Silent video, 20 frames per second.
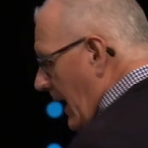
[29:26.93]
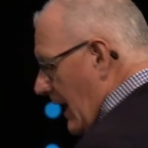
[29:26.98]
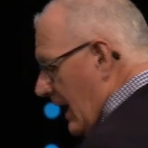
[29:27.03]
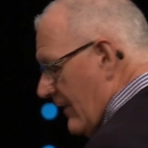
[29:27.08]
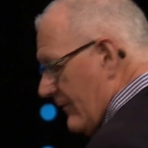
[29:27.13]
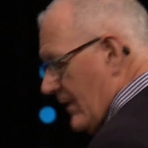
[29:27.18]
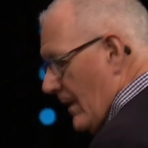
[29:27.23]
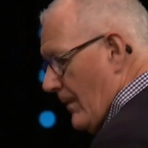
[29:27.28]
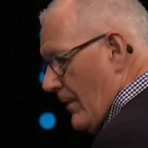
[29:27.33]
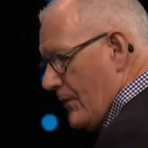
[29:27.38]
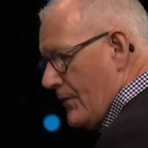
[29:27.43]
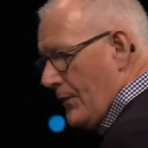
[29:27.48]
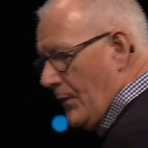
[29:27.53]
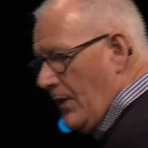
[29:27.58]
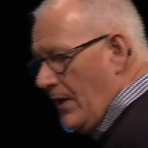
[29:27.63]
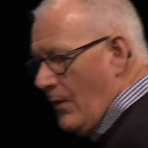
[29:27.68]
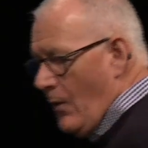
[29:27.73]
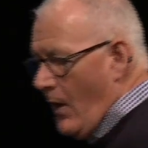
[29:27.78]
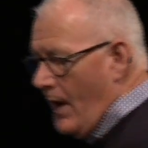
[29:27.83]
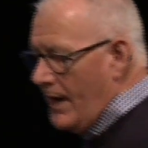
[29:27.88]
my life. Number
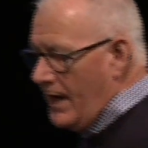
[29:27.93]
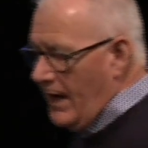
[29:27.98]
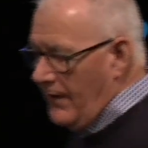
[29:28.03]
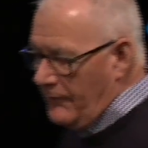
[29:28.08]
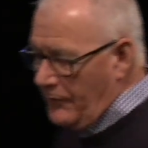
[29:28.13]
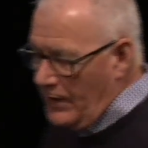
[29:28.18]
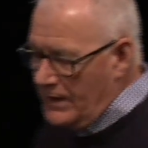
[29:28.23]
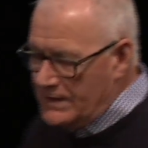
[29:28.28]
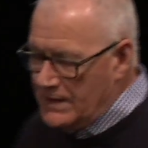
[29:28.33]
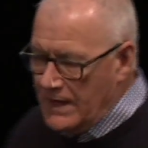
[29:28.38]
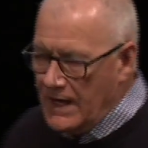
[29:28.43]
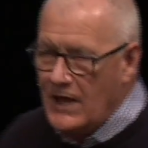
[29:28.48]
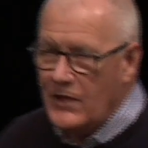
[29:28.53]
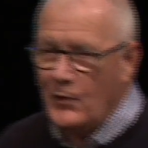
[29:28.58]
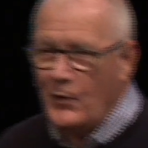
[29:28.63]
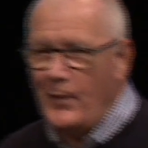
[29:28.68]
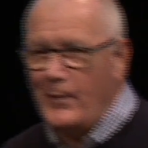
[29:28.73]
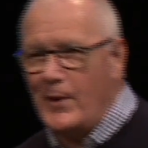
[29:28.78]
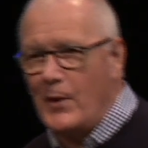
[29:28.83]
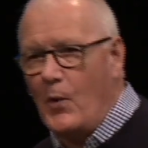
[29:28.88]
three, what if? Read
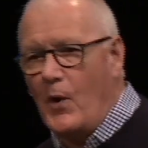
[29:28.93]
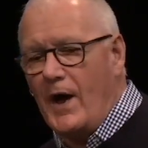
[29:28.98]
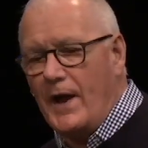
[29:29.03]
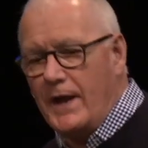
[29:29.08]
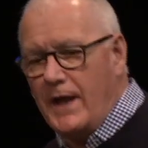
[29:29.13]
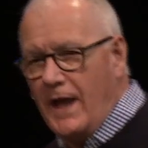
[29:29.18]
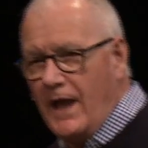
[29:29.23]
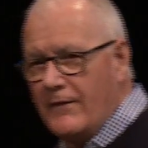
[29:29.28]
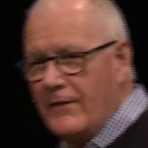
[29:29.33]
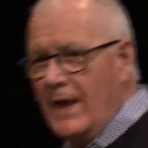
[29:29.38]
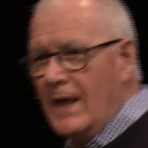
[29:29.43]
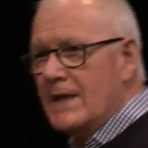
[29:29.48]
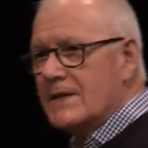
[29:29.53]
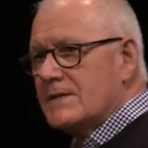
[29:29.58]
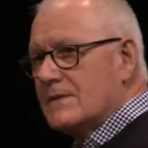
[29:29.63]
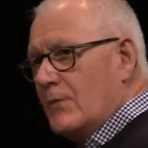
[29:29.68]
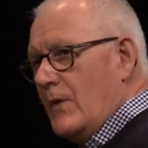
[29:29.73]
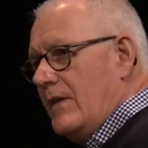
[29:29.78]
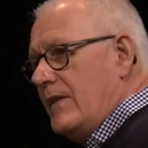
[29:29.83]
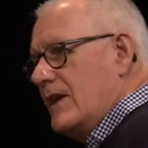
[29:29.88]
together with me. What
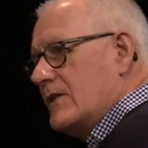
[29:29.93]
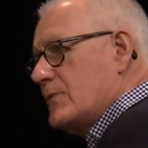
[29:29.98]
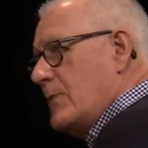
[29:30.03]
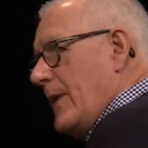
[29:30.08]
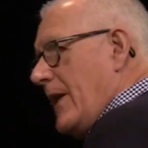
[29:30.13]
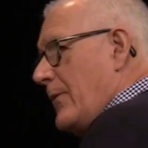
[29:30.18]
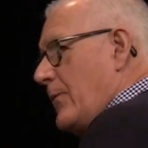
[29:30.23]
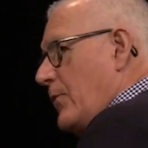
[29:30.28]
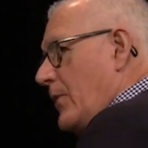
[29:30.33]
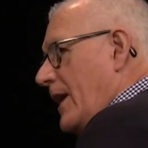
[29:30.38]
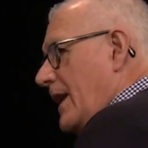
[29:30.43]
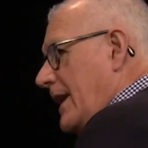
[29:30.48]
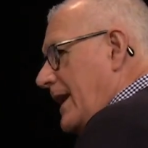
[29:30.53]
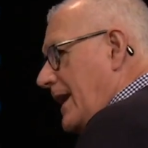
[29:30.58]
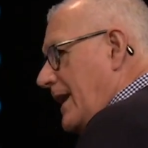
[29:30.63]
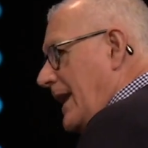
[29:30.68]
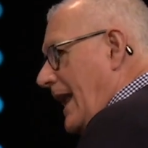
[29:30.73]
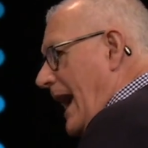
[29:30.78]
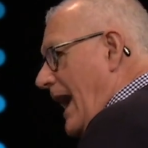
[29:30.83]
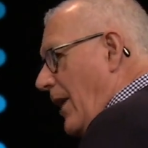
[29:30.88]
if? Read this one
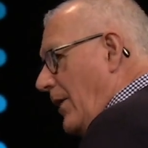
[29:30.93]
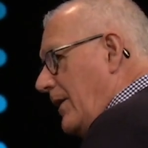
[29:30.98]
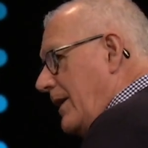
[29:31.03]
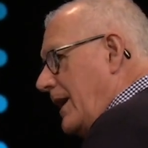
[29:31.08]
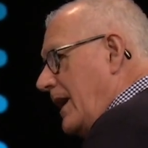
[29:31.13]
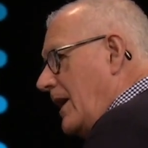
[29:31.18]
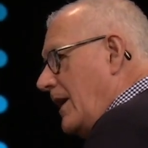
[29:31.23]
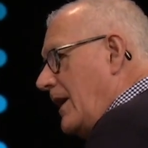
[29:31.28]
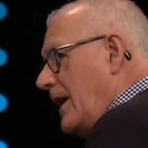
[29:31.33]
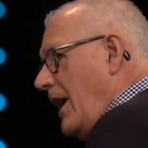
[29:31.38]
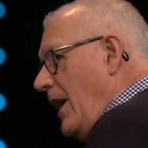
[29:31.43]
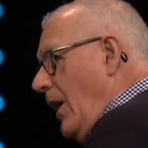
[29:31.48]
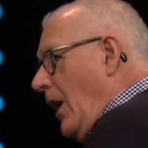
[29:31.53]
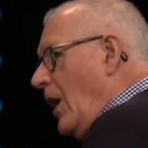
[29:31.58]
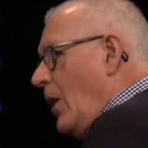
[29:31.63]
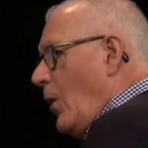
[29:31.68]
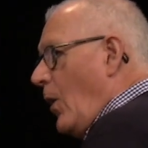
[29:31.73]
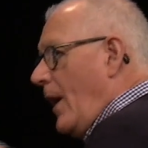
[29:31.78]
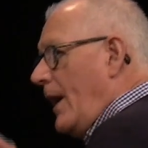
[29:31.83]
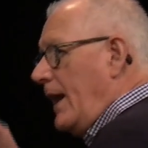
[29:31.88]
really loudly. Here you go.
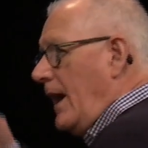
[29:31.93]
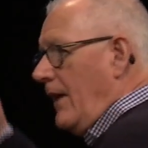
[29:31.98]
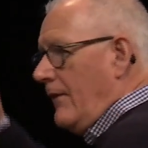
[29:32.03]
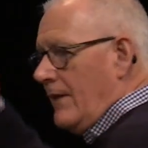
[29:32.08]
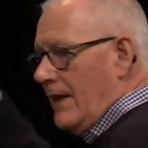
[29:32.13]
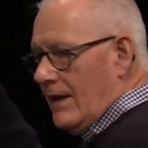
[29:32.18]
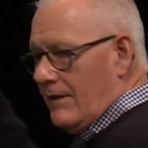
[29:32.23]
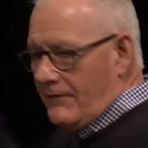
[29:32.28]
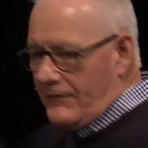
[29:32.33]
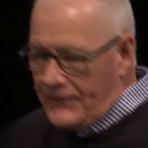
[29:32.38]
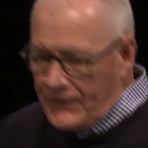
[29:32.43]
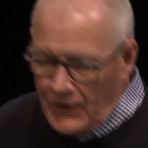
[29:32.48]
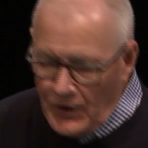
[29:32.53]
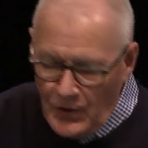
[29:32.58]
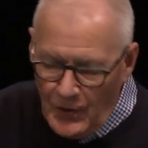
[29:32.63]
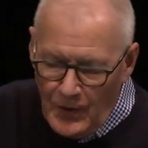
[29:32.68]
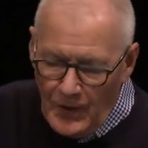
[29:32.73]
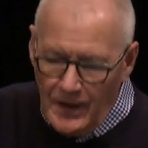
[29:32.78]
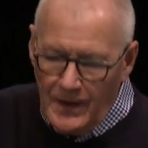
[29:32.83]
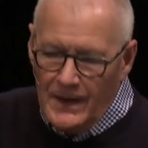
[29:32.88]
What if
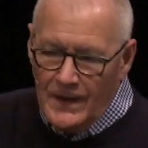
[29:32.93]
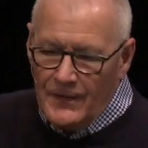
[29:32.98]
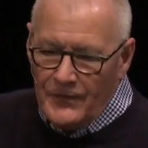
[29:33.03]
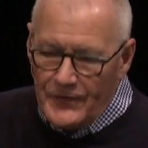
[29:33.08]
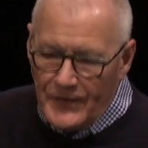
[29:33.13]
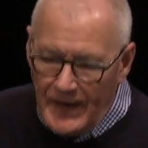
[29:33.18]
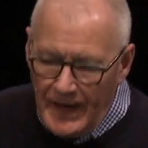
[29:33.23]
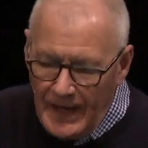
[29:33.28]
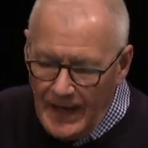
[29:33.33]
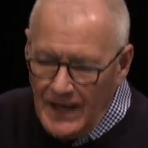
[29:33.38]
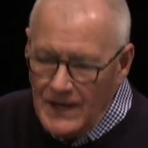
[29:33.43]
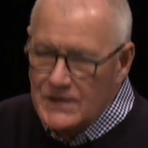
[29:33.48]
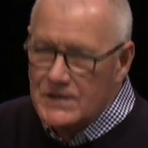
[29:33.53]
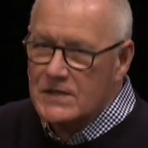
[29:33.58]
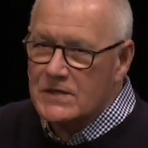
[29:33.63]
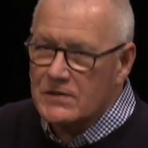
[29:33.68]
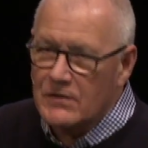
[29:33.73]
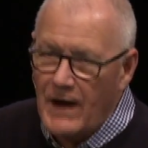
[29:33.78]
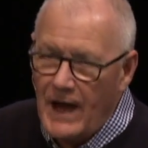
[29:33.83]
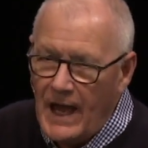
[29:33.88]
fewer things
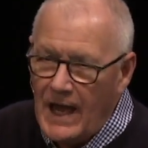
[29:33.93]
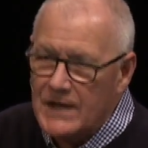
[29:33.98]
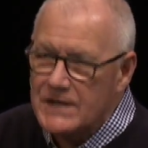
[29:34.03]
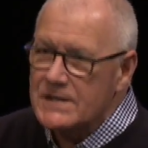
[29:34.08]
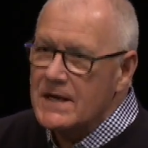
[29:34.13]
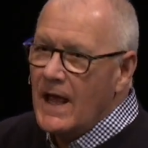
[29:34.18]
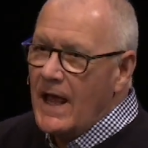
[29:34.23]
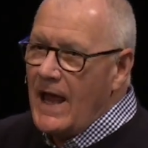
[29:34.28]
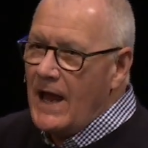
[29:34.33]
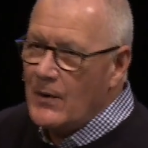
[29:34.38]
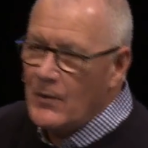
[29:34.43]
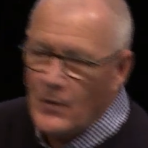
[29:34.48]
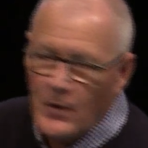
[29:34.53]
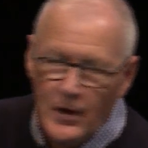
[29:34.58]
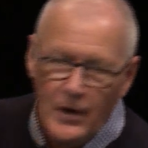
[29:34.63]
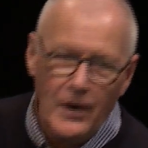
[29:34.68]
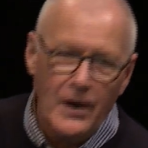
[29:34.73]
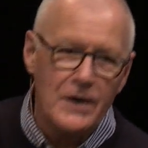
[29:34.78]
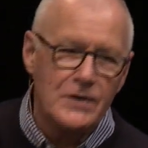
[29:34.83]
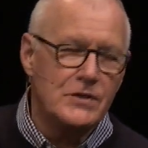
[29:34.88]
stressed and
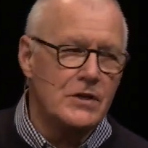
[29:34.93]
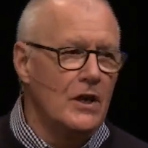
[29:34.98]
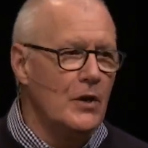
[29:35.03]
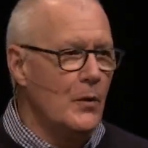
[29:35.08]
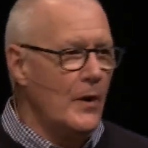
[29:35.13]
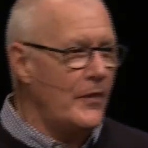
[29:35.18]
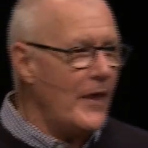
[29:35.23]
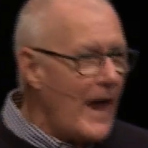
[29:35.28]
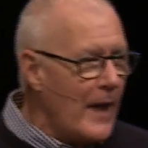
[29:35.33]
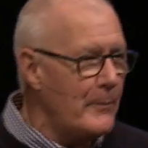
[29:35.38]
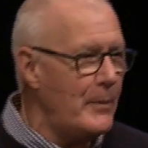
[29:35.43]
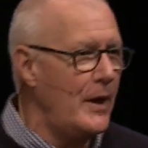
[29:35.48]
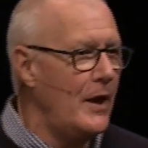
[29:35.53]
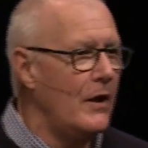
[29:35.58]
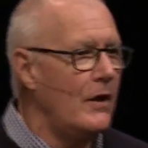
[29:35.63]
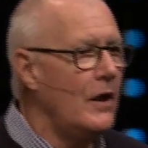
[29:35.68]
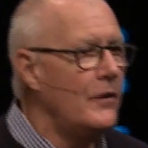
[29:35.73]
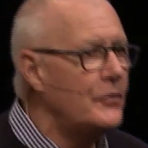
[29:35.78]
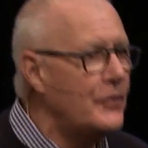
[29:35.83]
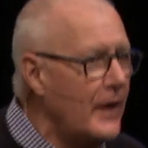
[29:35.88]
worried you? Would that be
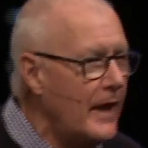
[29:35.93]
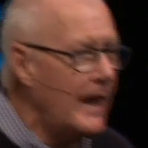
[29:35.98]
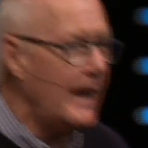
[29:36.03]
a good